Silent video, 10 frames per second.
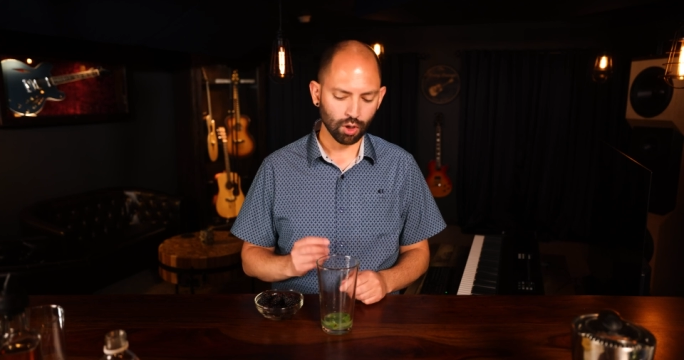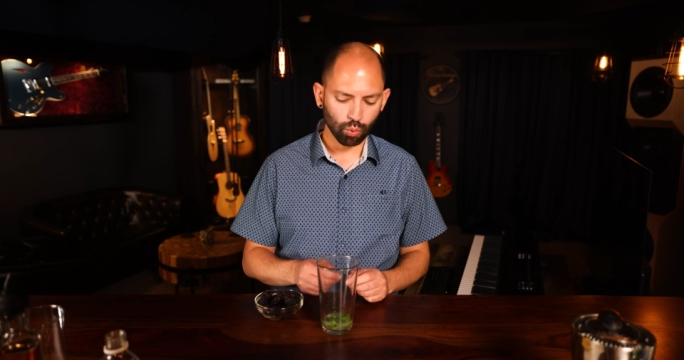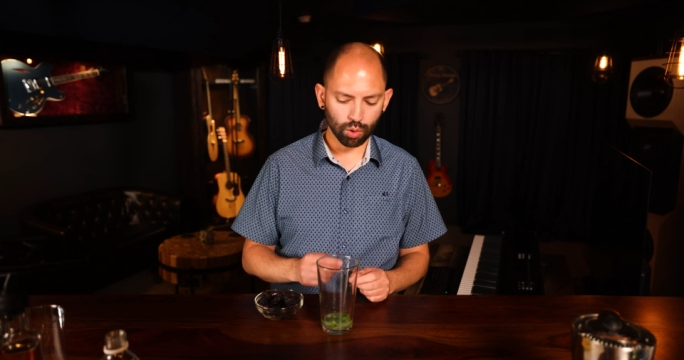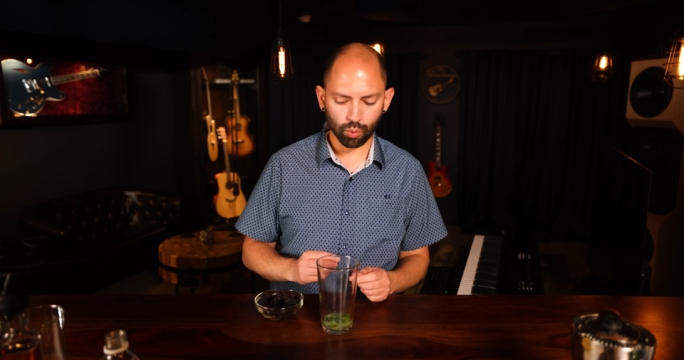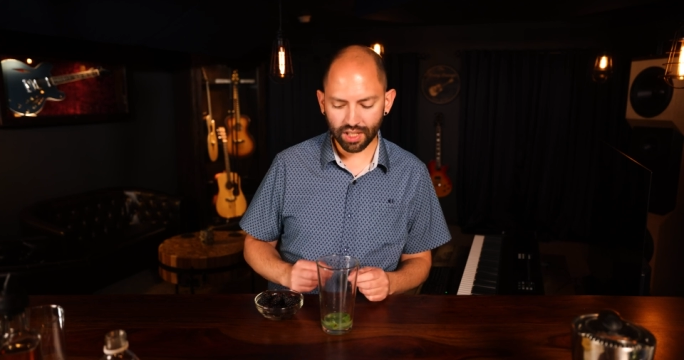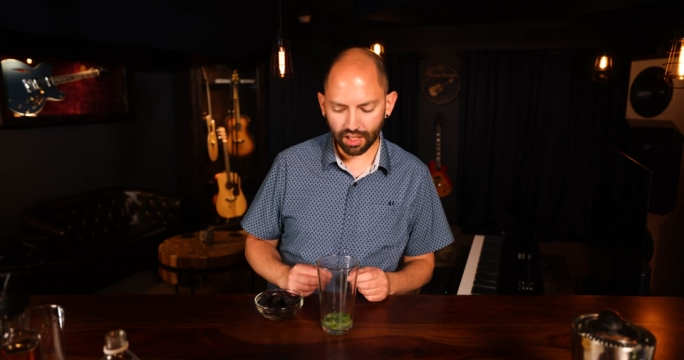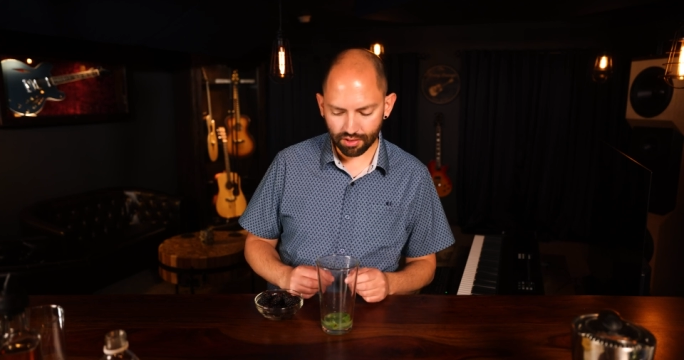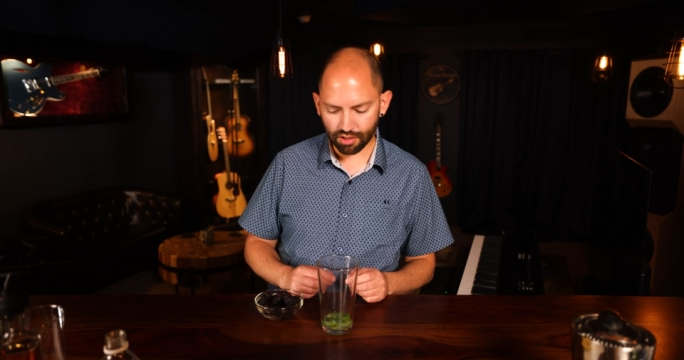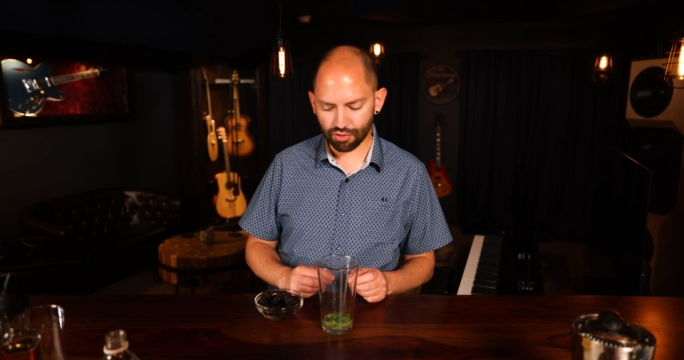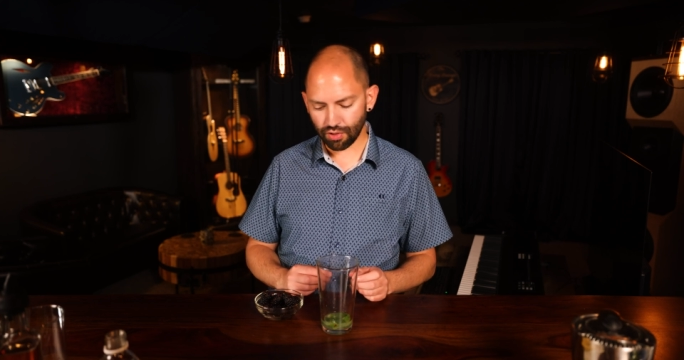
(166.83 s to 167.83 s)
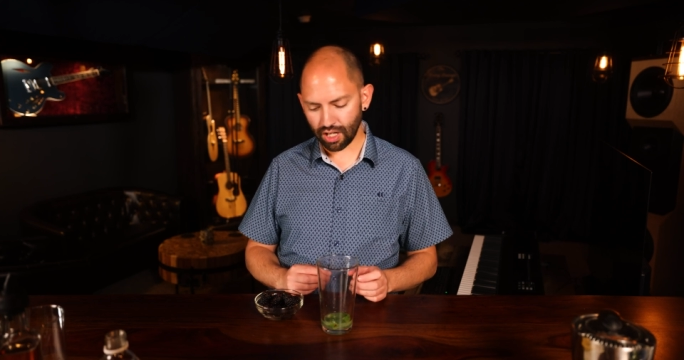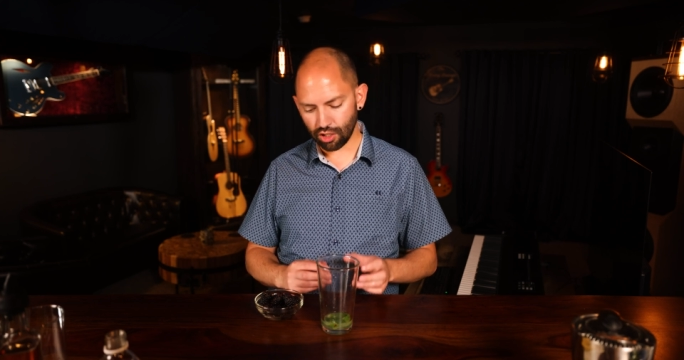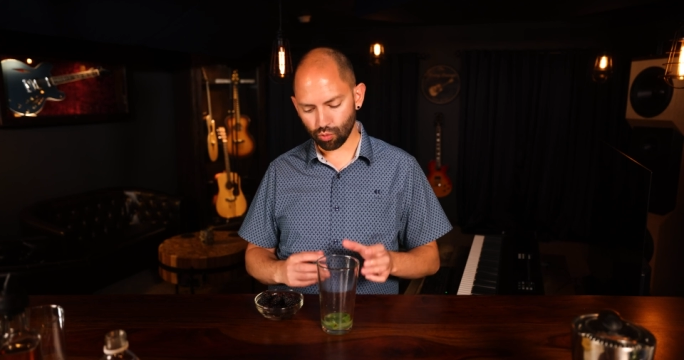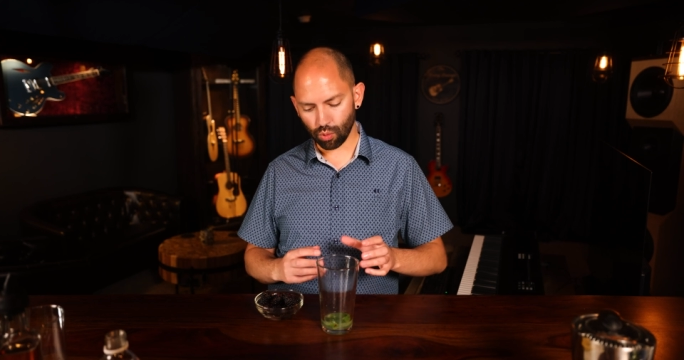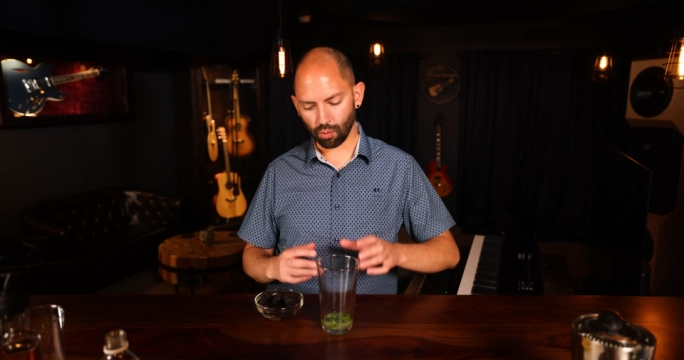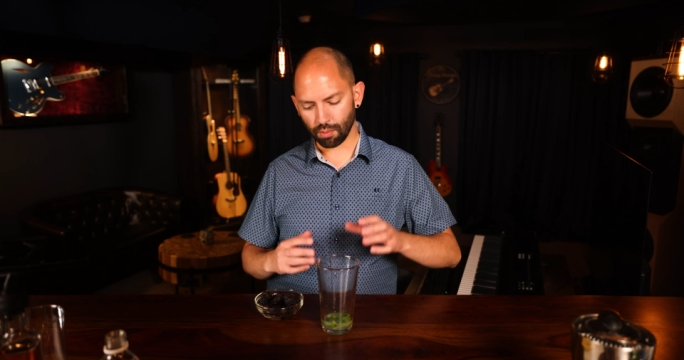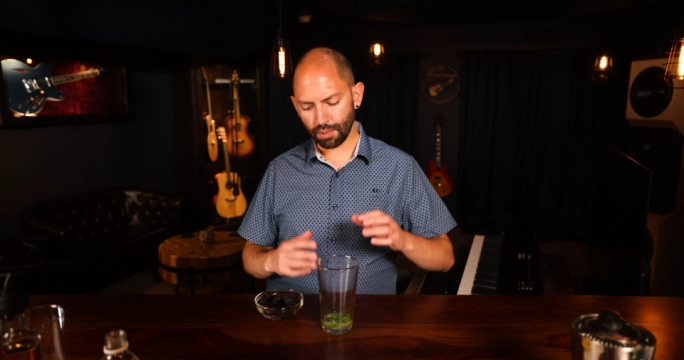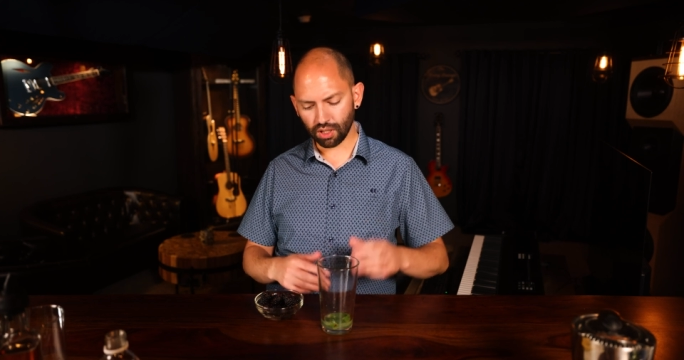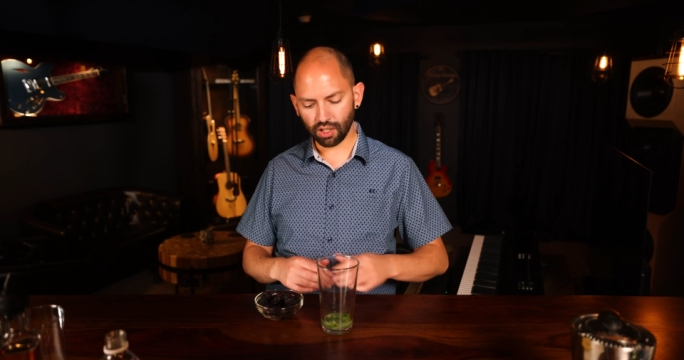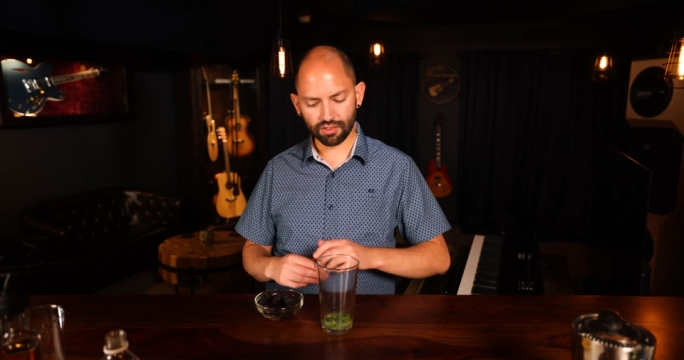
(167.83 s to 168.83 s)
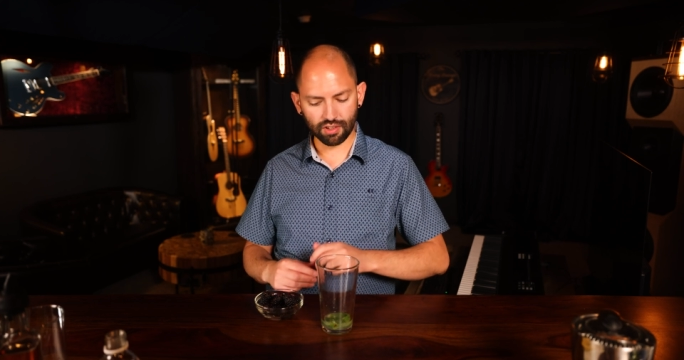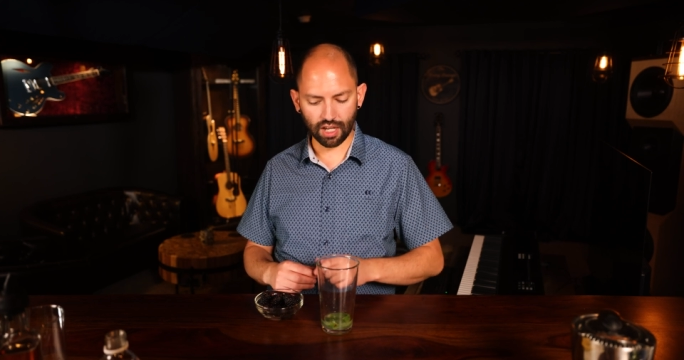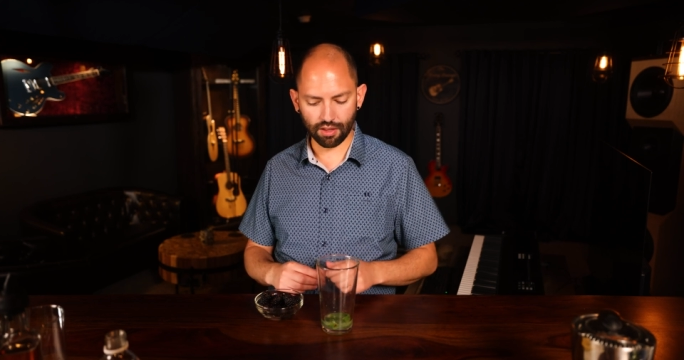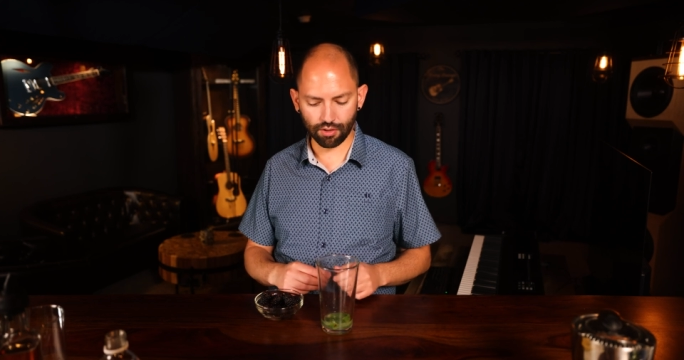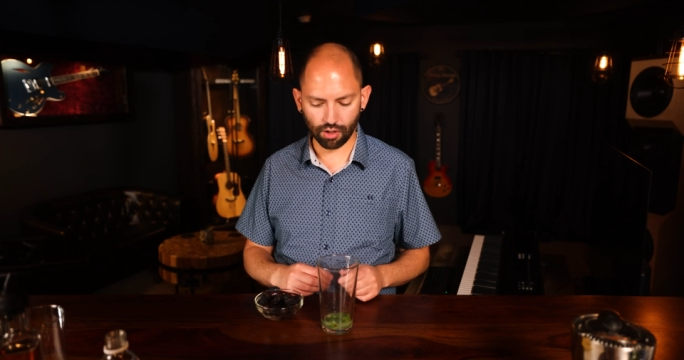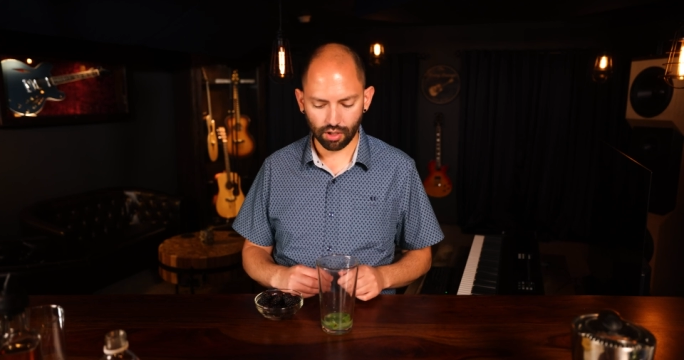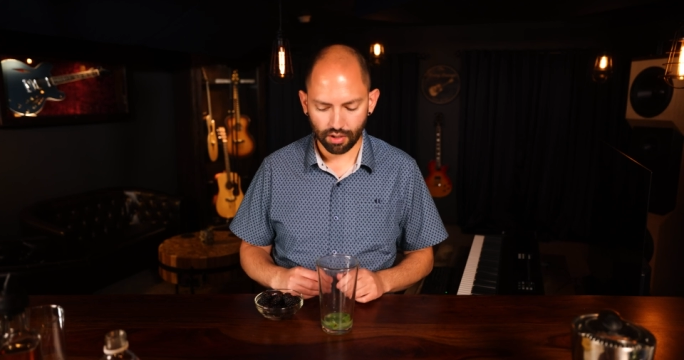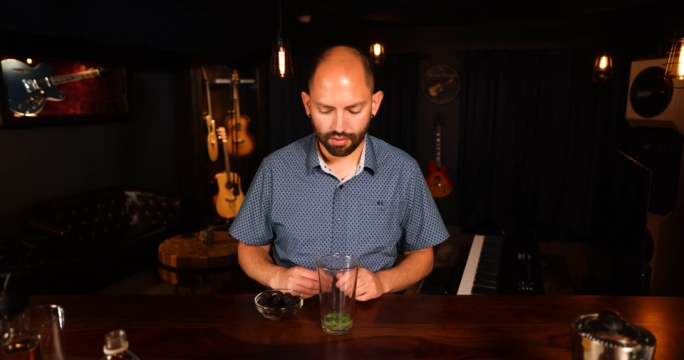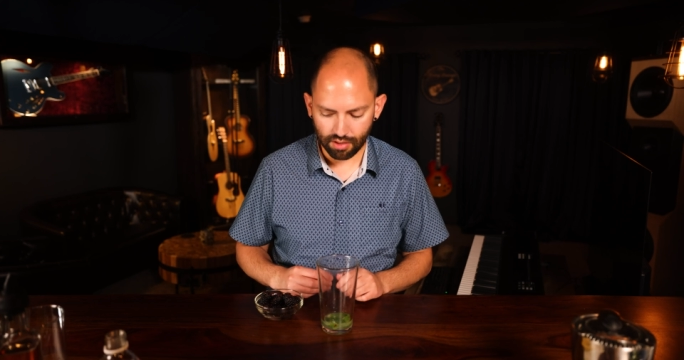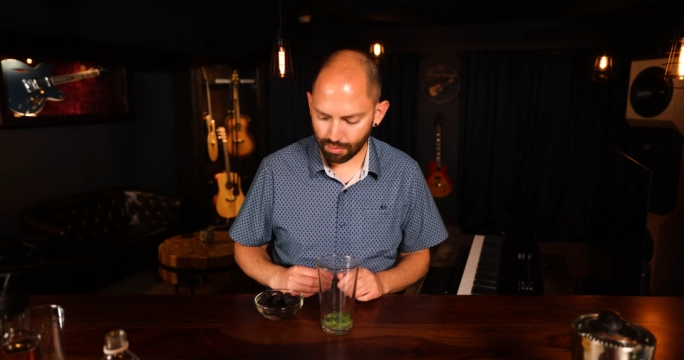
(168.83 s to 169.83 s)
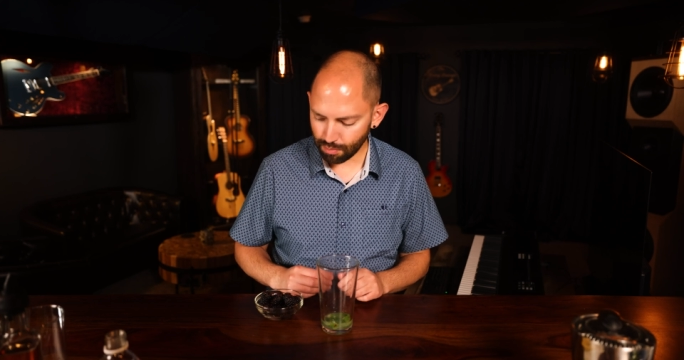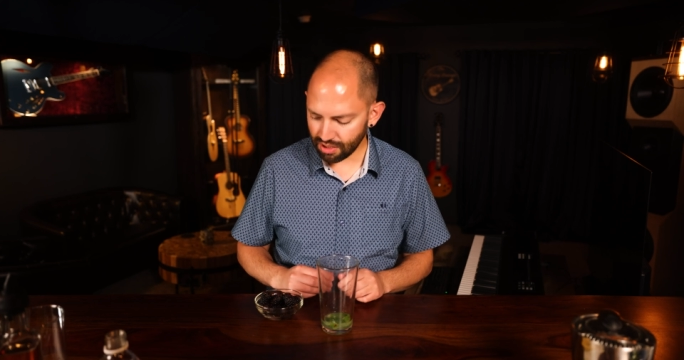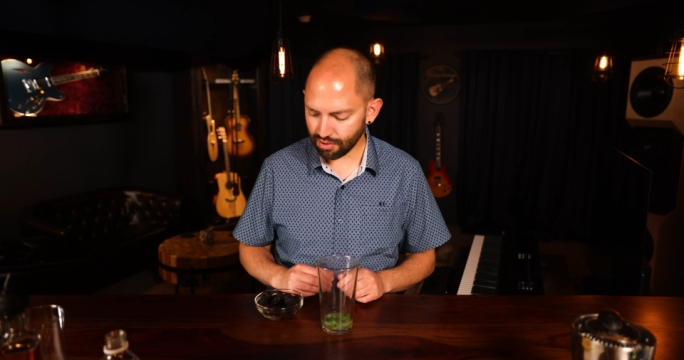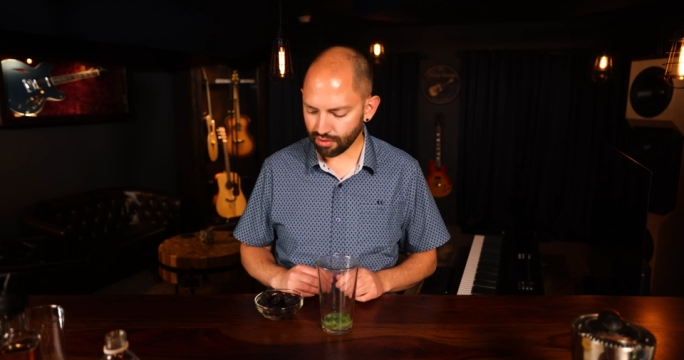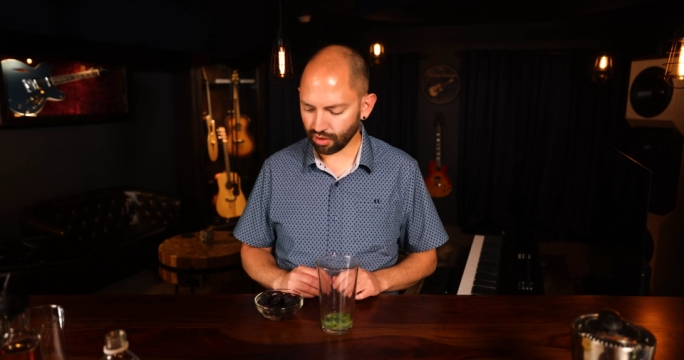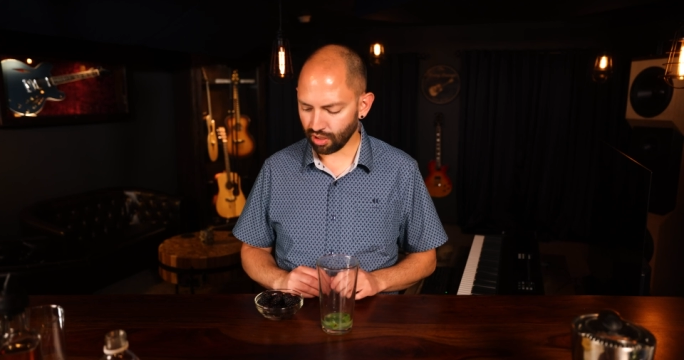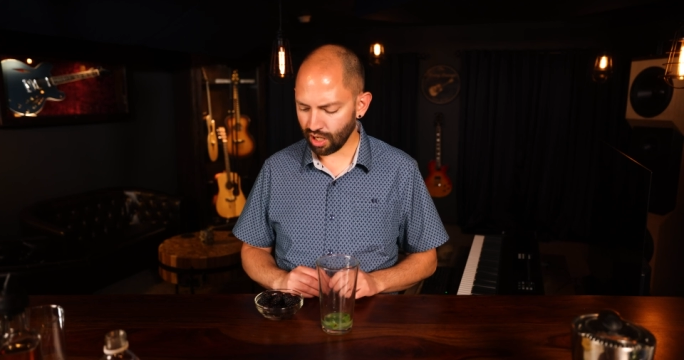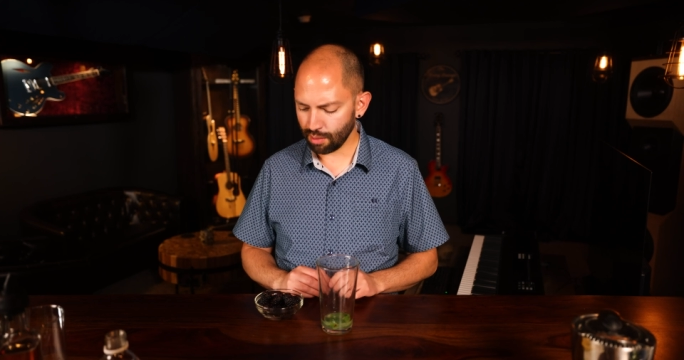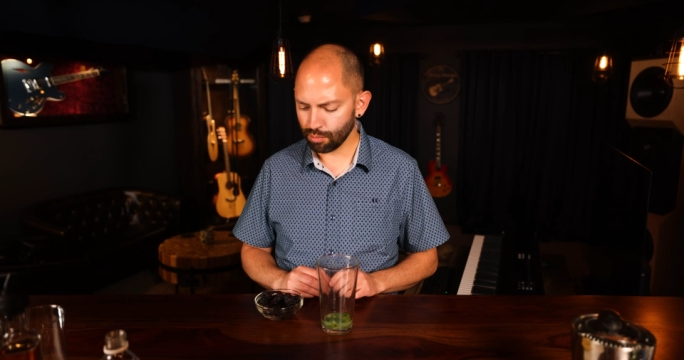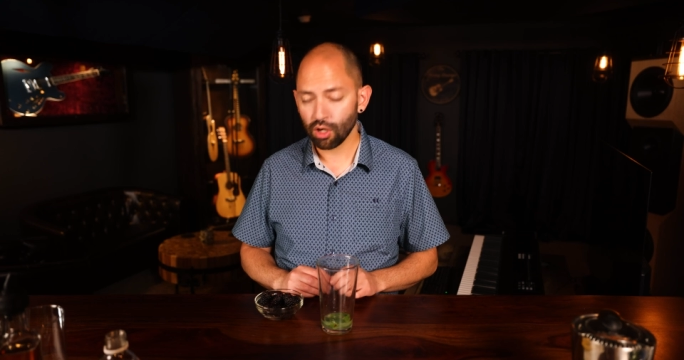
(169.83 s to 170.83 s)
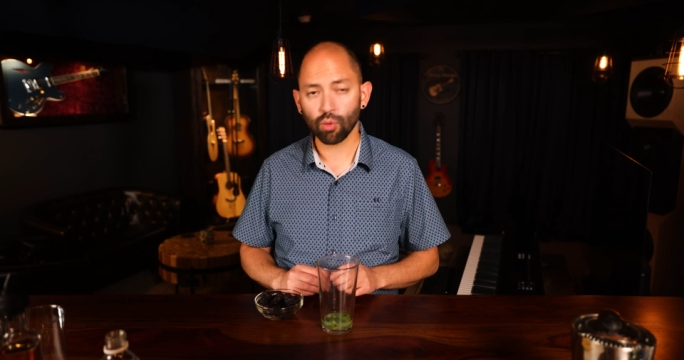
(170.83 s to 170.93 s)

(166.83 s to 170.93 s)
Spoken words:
When we get to this phase where we're muddling together the mint and the lime,